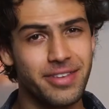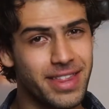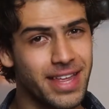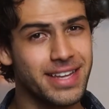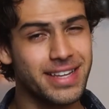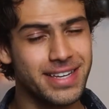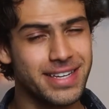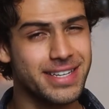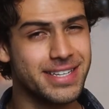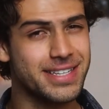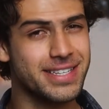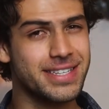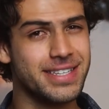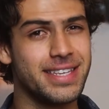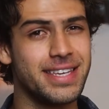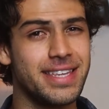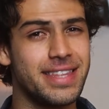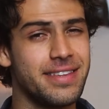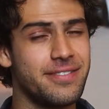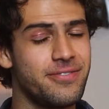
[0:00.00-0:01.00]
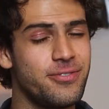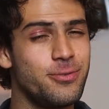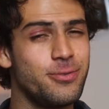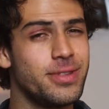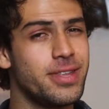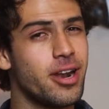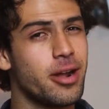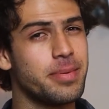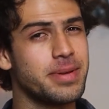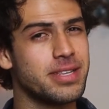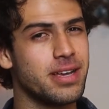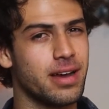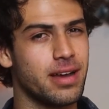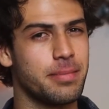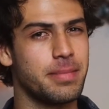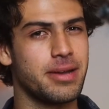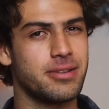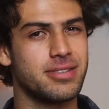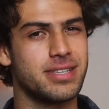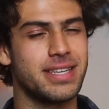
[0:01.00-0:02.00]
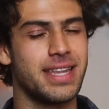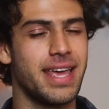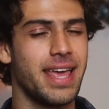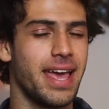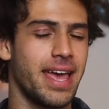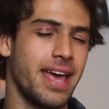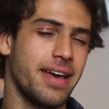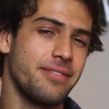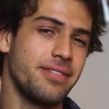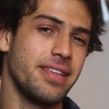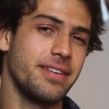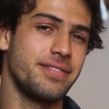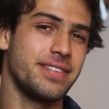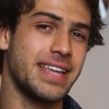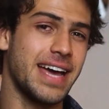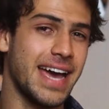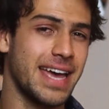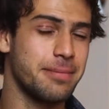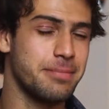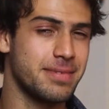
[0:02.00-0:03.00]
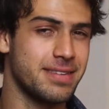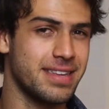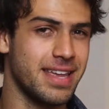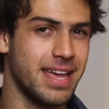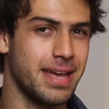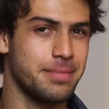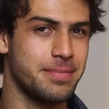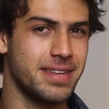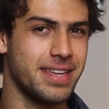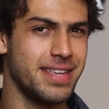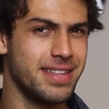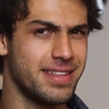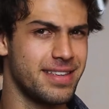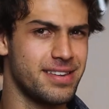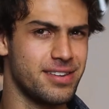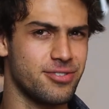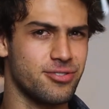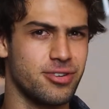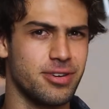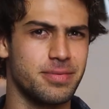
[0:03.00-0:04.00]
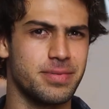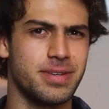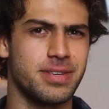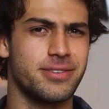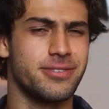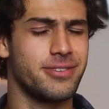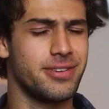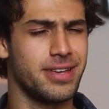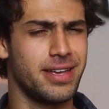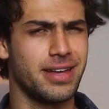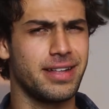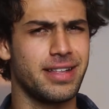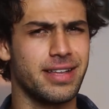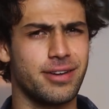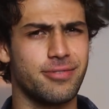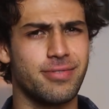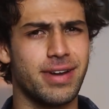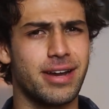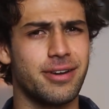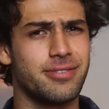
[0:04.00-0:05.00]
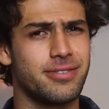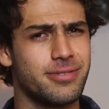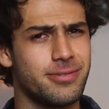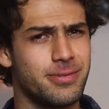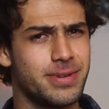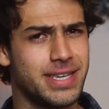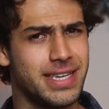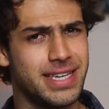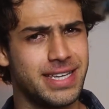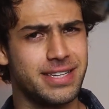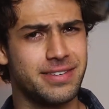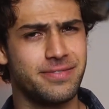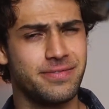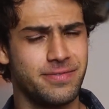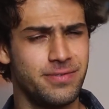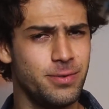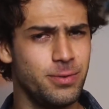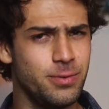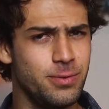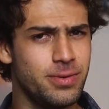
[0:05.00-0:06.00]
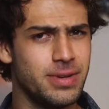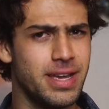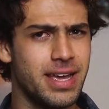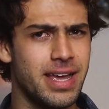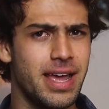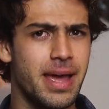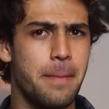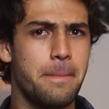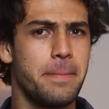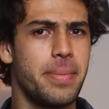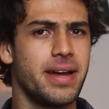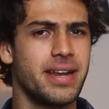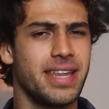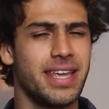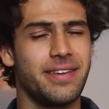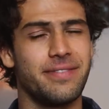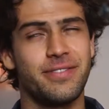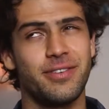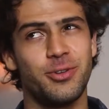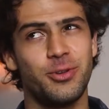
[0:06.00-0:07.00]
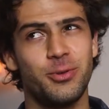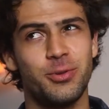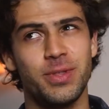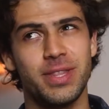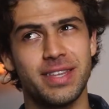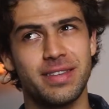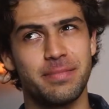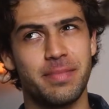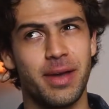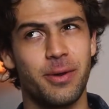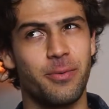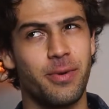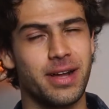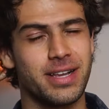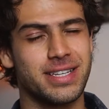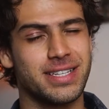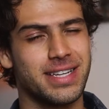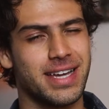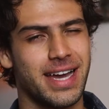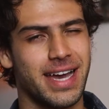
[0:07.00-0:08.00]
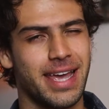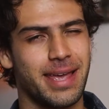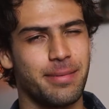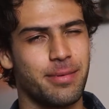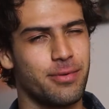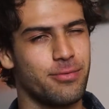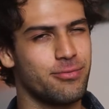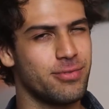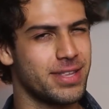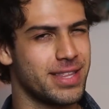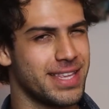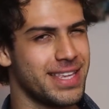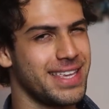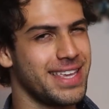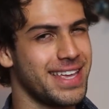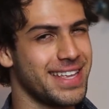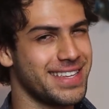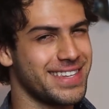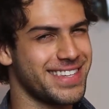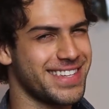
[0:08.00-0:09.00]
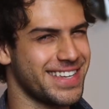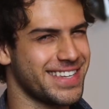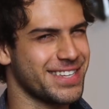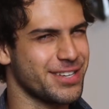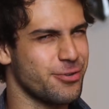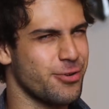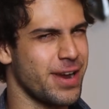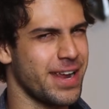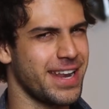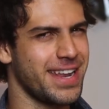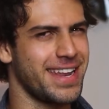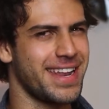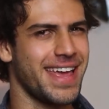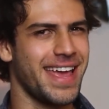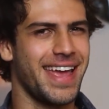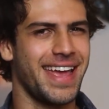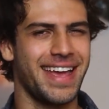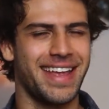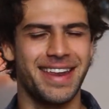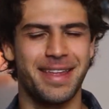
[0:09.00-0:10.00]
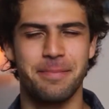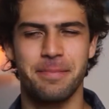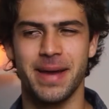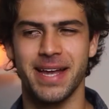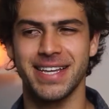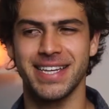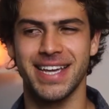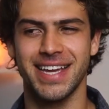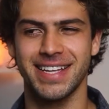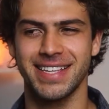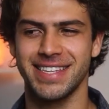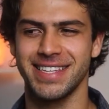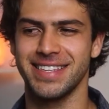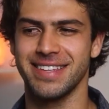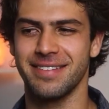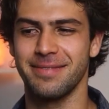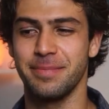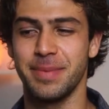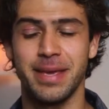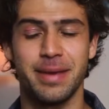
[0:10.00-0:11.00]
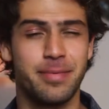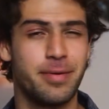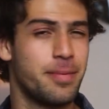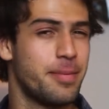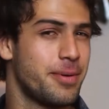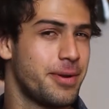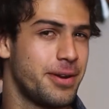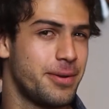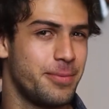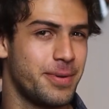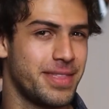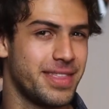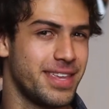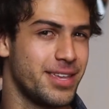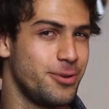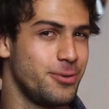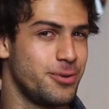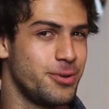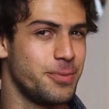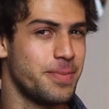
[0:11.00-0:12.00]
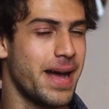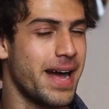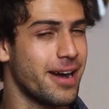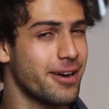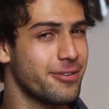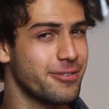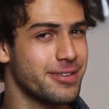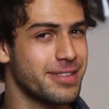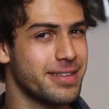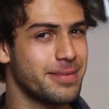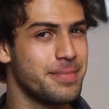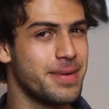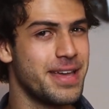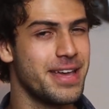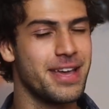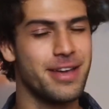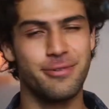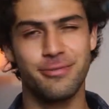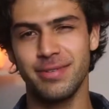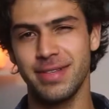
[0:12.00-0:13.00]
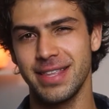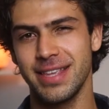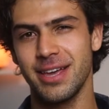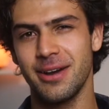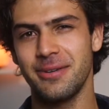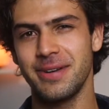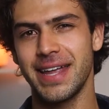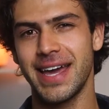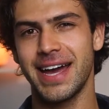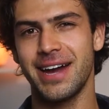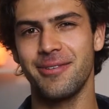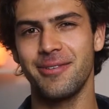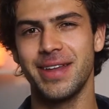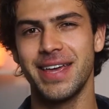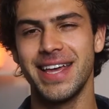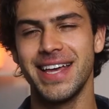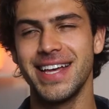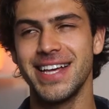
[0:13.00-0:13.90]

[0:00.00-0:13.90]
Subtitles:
you'd like to just see the food that I'll be talking about today, I have left timestamps in the description so you can click around to each food. But if you do this, my watch time really gets desecrated and my chances of being promoted with the YouTube algorithm really go down.